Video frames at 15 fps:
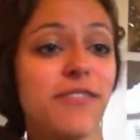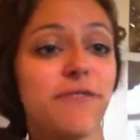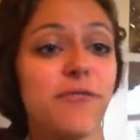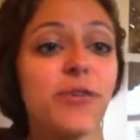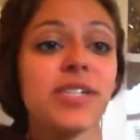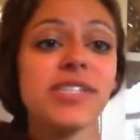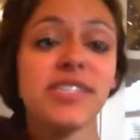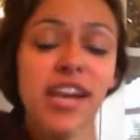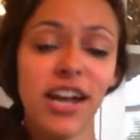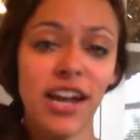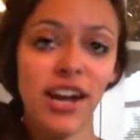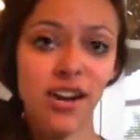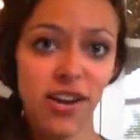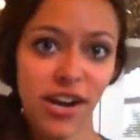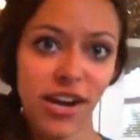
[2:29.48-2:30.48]
for
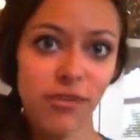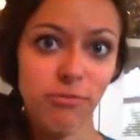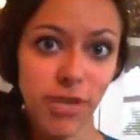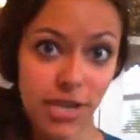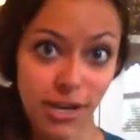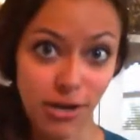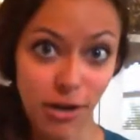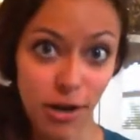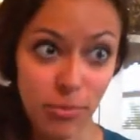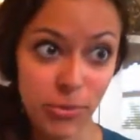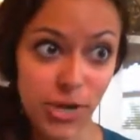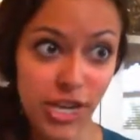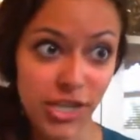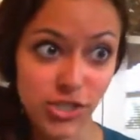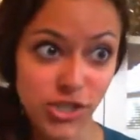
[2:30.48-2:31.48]
second grade reading
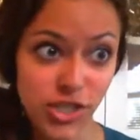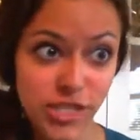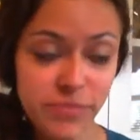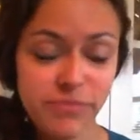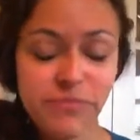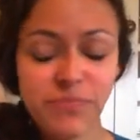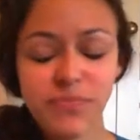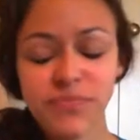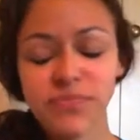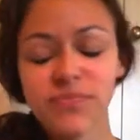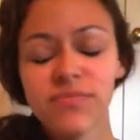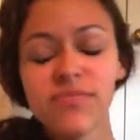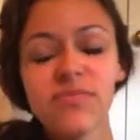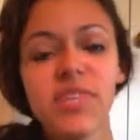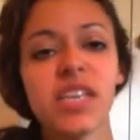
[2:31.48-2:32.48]
comprehension.
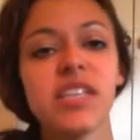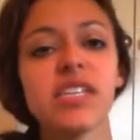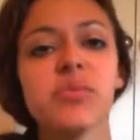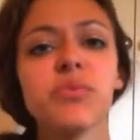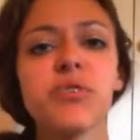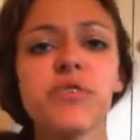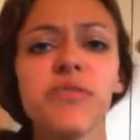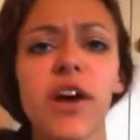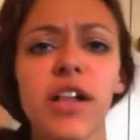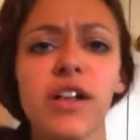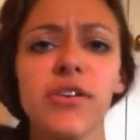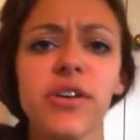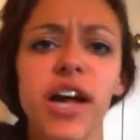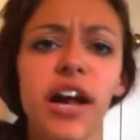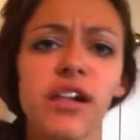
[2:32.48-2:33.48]
These will
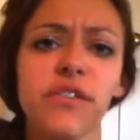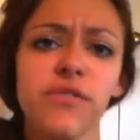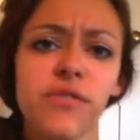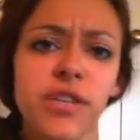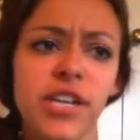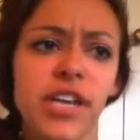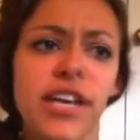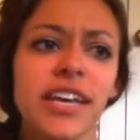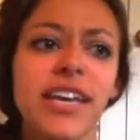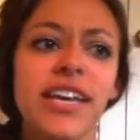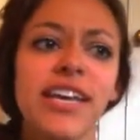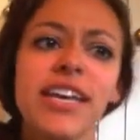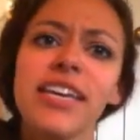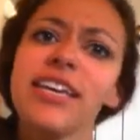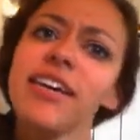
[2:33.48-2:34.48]
follow California
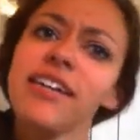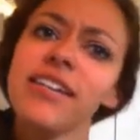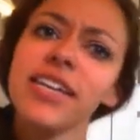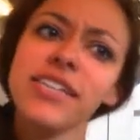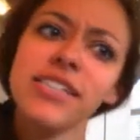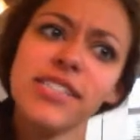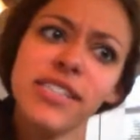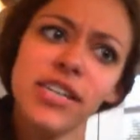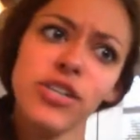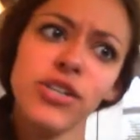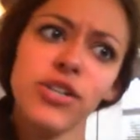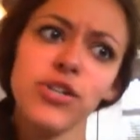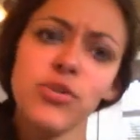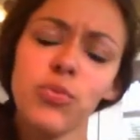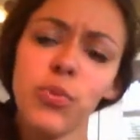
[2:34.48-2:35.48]
ELA
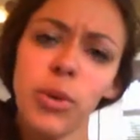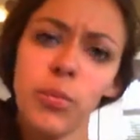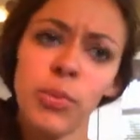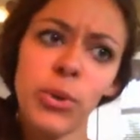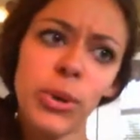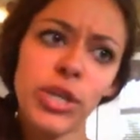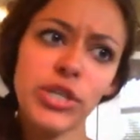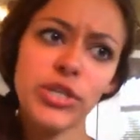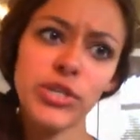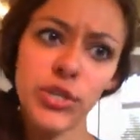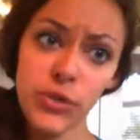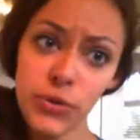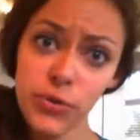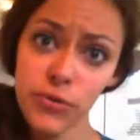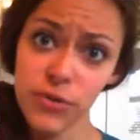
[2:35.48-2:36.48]
Standards
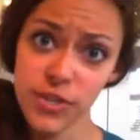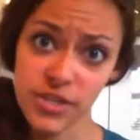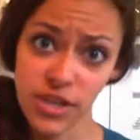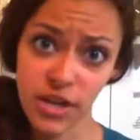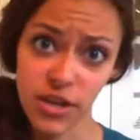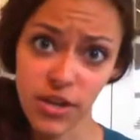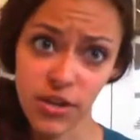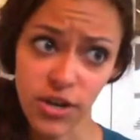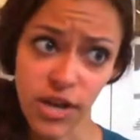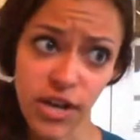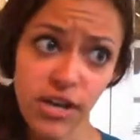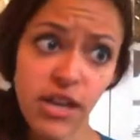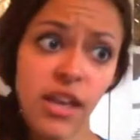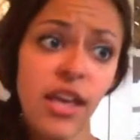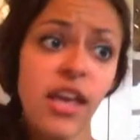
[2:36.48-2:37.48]
1.2 for second
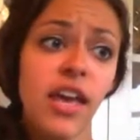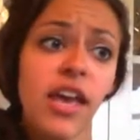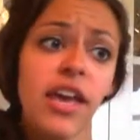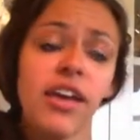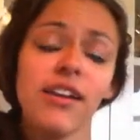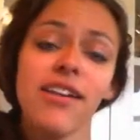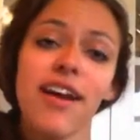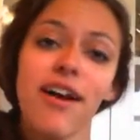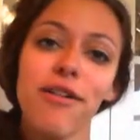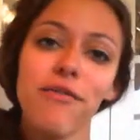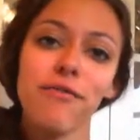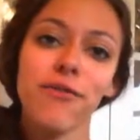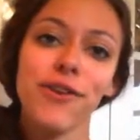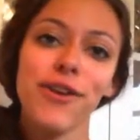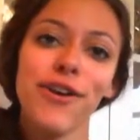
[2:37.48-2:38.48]
grade and
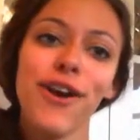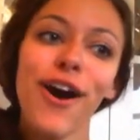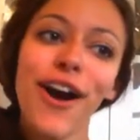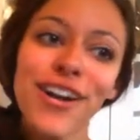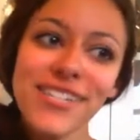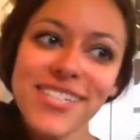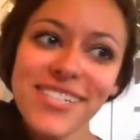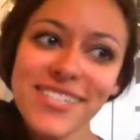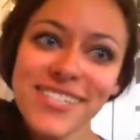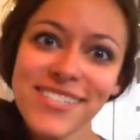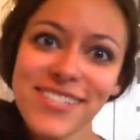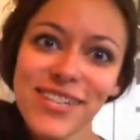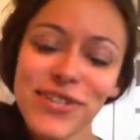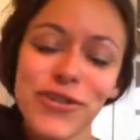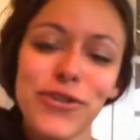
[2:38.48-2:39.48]
California Content
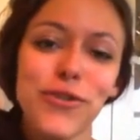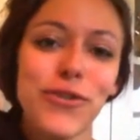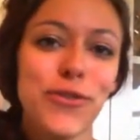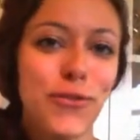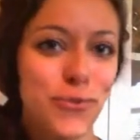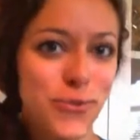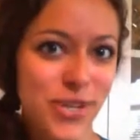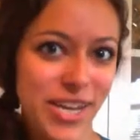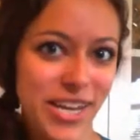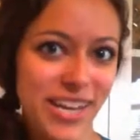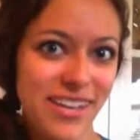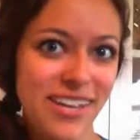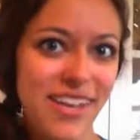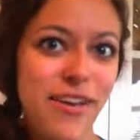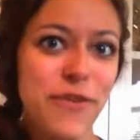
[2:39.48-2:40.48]
Standard
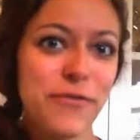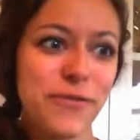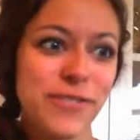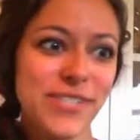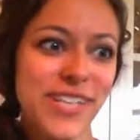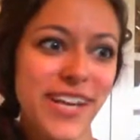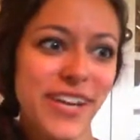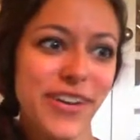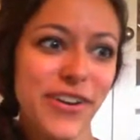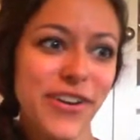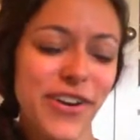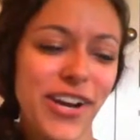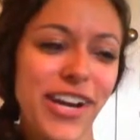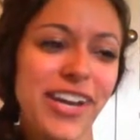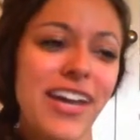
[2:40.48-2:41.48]
3 for second
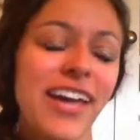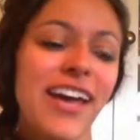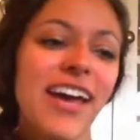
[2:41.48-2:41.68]
grade.